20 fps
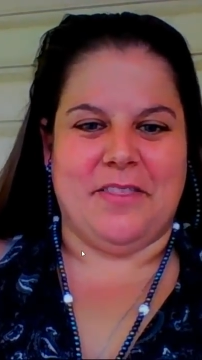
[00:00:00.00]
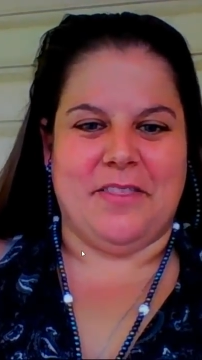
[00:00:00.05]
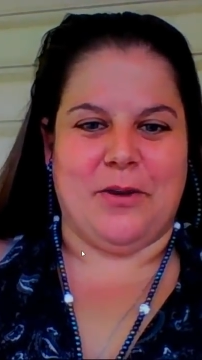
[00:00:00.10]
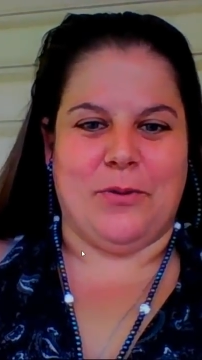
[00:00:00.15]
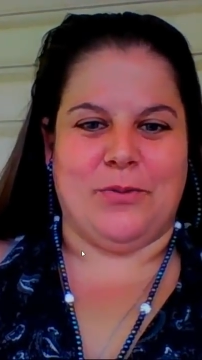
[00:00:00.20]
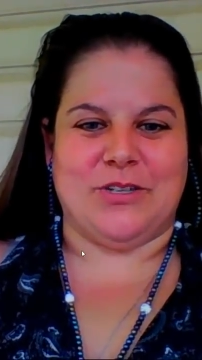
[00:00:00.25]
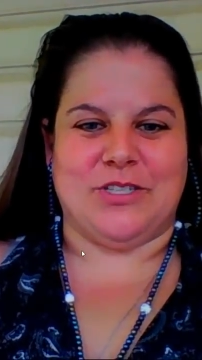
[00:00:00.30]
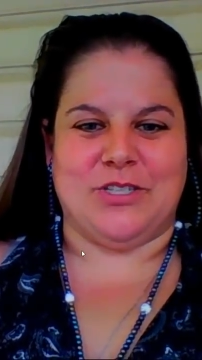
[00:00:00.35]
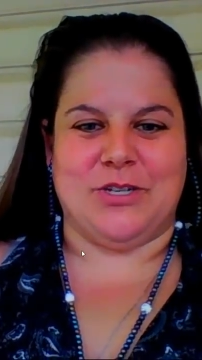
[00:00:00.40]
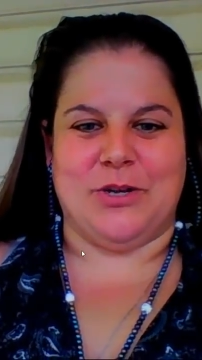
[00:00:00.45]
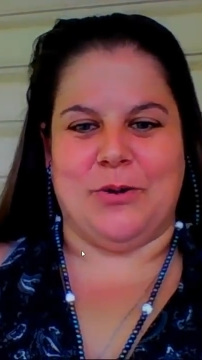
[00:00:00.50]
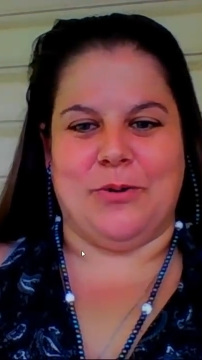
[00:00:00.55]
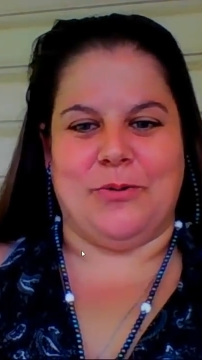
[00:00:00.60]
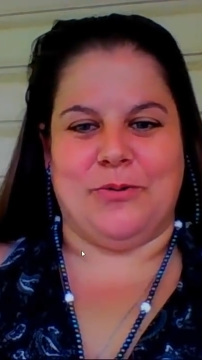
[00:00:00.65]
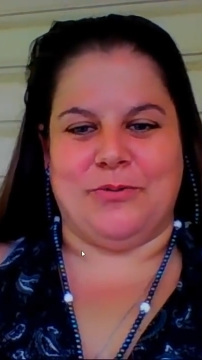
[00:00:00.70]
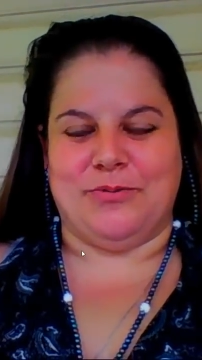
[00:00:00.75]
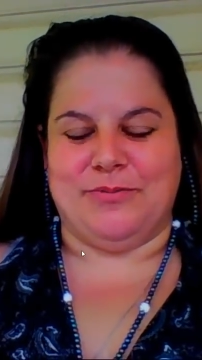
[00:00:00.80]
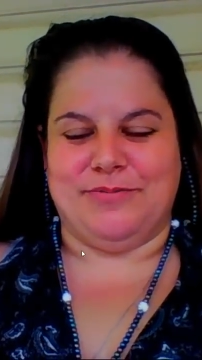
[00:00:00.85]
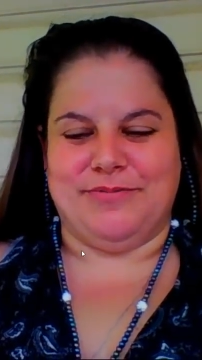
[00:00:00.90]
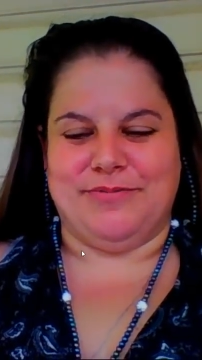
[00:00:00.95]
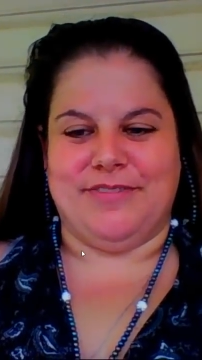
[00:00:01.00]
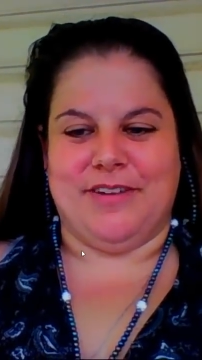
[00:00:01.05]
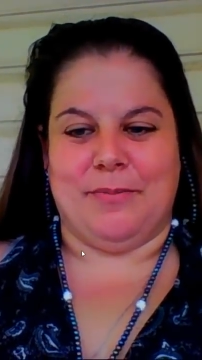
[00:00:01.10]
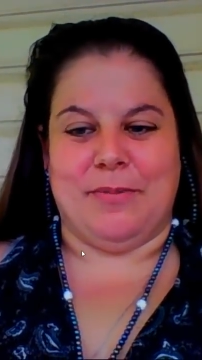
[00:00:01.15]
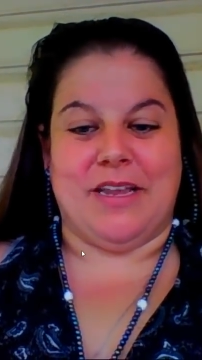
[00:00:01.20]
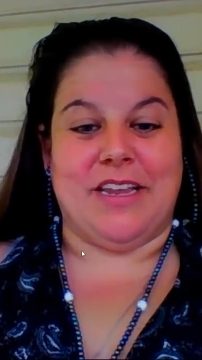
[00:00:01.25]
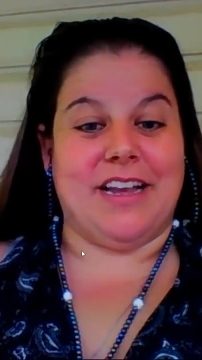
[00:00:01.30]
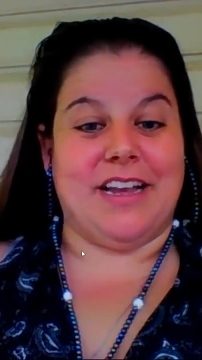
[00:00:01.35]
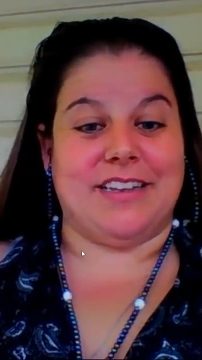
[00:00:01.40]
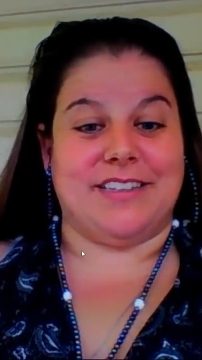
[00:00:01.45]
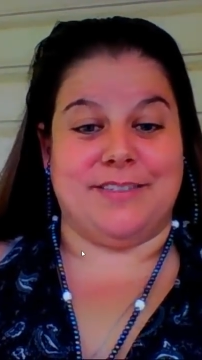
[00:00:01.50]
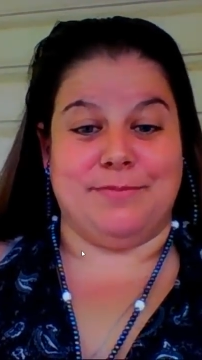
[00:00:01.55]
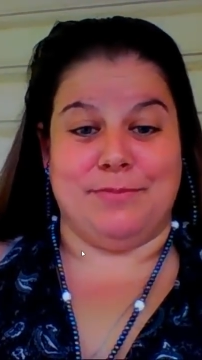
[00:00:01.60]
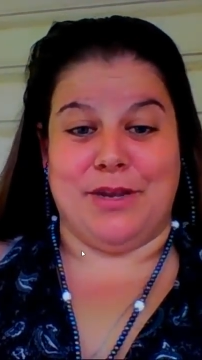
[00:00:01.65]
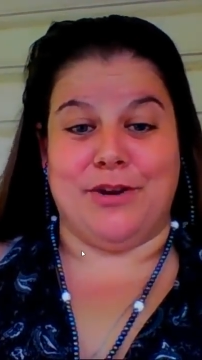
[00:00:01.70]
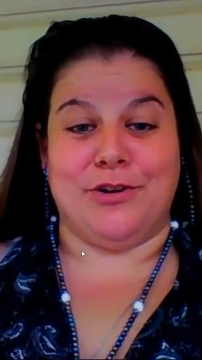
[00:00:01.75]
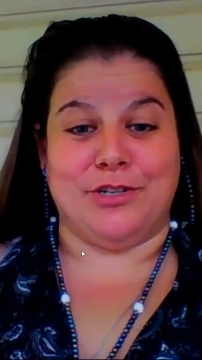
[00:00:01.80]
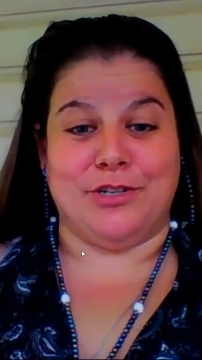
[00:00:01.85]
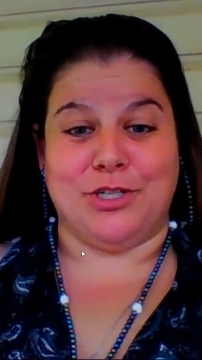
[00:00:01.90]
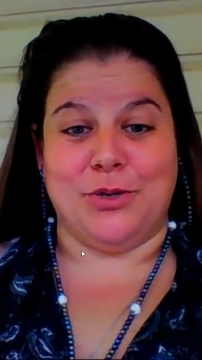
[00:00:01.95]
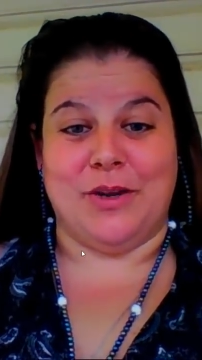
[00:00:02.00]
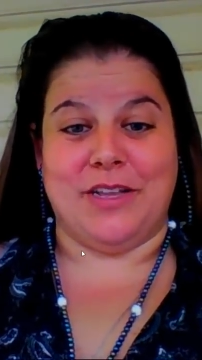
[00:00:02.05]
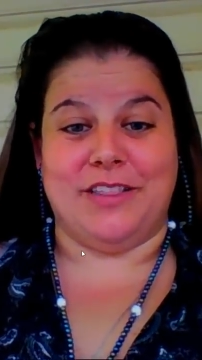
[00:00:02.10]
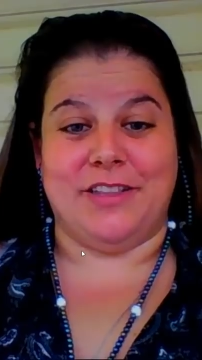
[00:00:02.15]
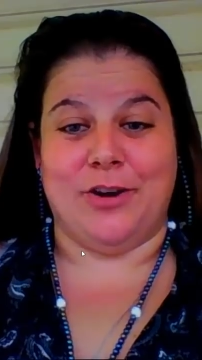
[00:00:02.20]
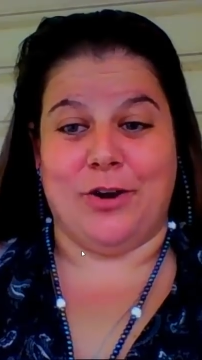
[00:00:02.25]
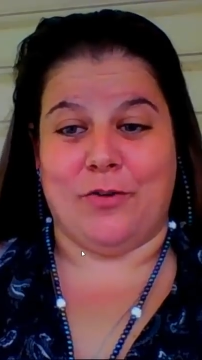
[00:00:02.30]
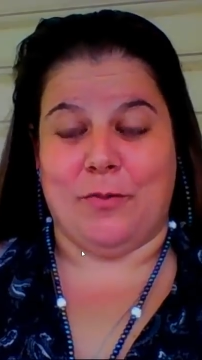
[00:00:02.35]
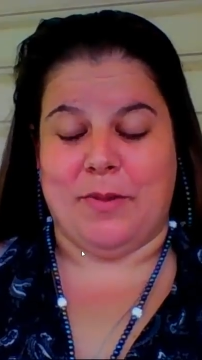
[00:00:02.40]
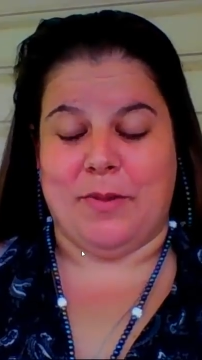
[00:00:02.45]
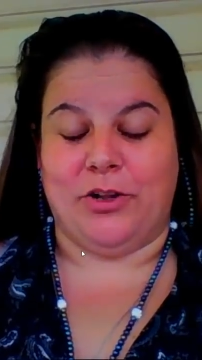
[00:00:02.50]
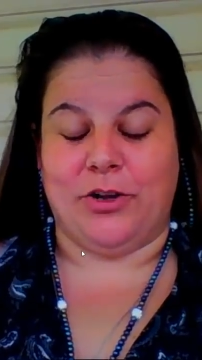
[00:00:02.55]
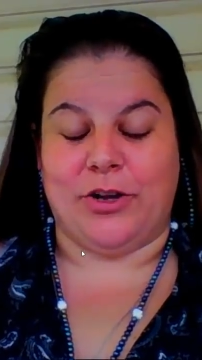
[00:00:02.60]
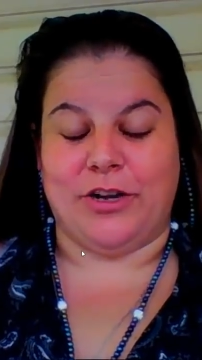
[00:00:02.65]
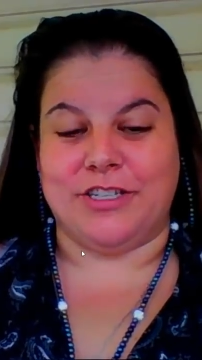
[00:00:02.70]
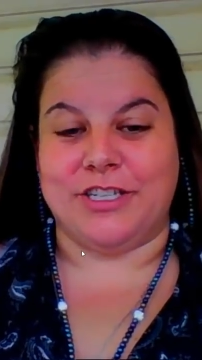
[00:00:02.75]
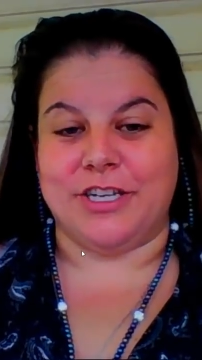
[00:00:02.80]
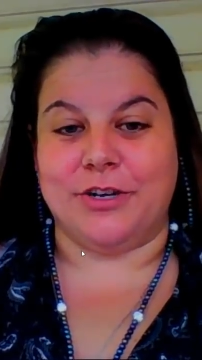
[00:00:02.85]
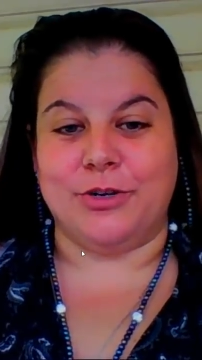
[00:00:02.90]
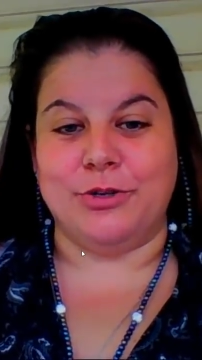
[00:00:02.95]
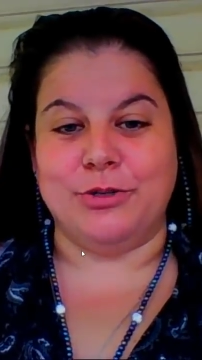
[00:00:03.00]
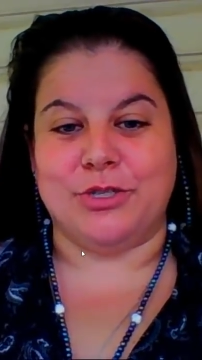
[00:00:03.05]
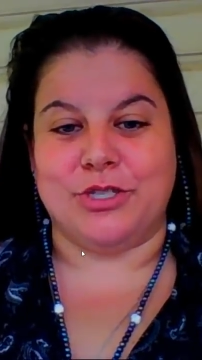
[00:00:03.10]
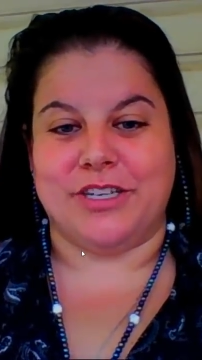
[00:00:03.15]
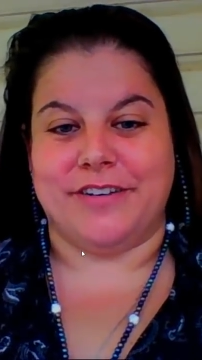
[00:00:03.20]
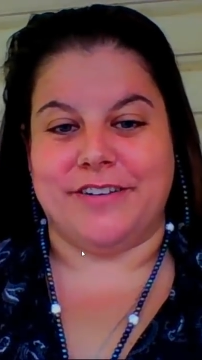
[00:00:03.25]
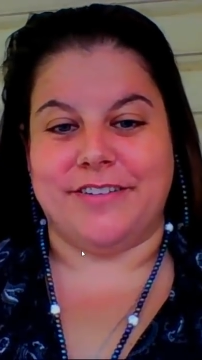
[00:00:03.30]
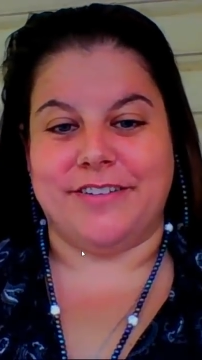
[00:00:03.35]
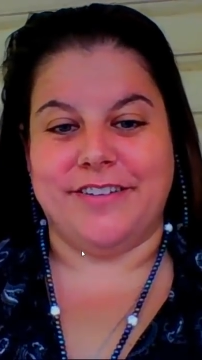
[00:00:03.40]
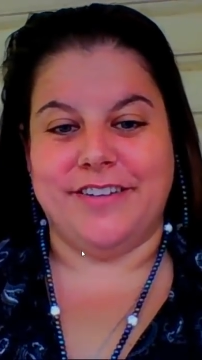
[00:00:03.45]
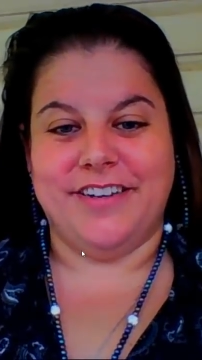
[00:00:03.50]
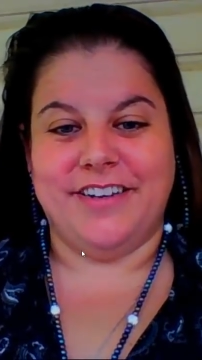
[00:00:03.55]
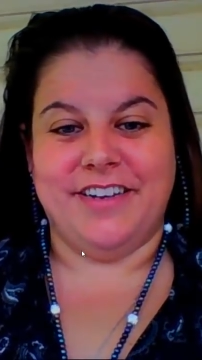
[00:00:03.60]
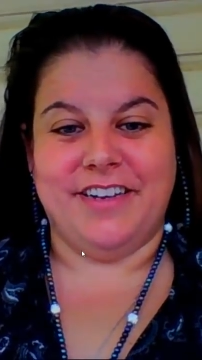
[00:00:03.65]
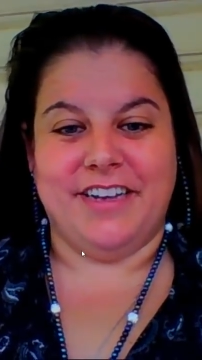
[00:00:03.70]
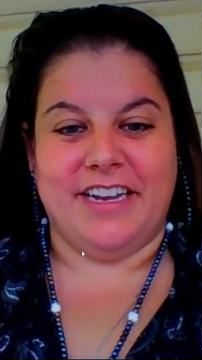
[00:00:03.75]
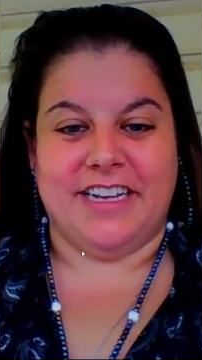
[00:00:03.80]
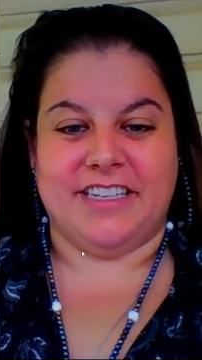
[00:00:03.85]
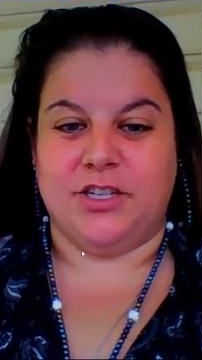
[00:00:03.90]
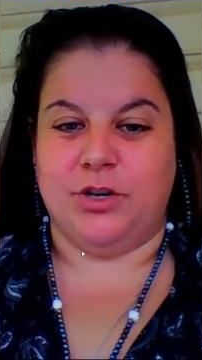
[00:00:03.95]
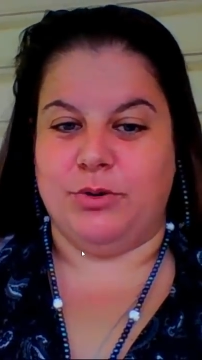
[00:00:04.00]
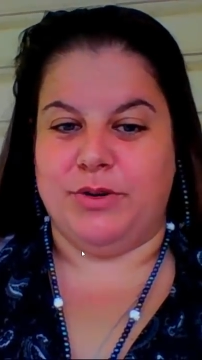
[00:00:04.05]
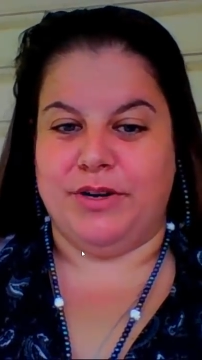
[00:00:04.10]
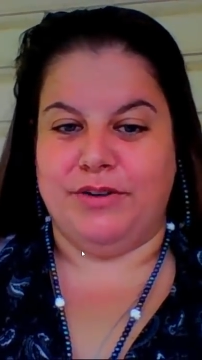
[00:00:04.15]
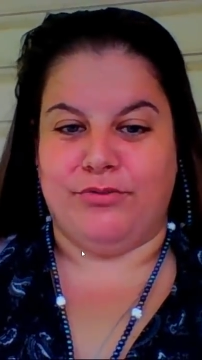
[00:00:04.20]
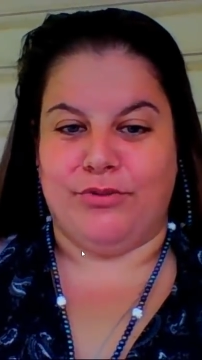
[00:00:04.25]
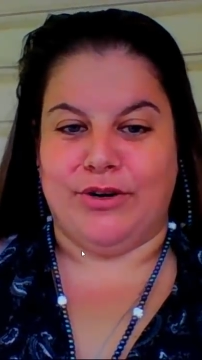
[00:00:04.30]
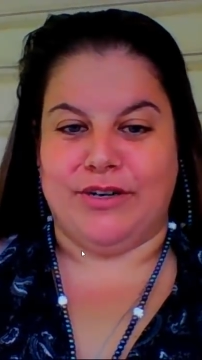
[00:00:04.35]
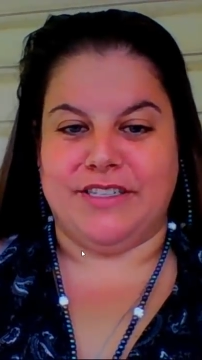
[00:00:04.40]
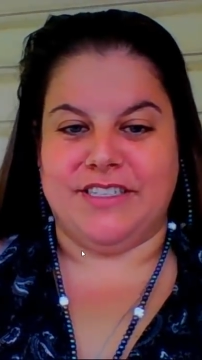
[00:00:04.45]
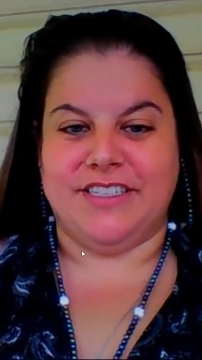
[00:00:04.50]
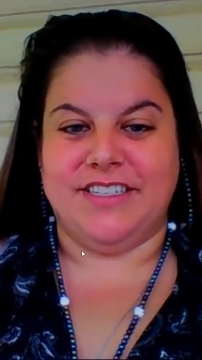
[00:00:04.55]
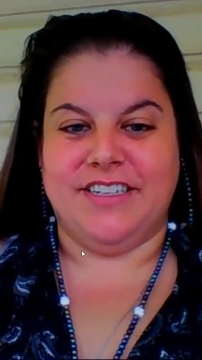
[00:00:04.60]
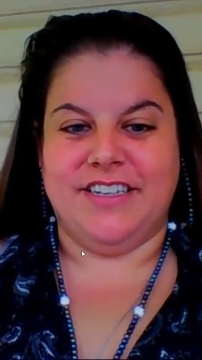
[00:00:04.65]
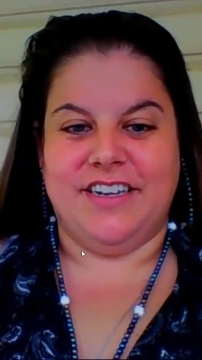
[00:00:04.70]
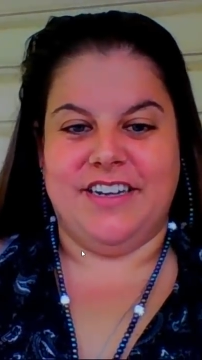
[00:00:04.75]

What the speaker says: There was no, I mean, yes, meteors do hit the Earth. I mean, look at Tunguska. It's no different.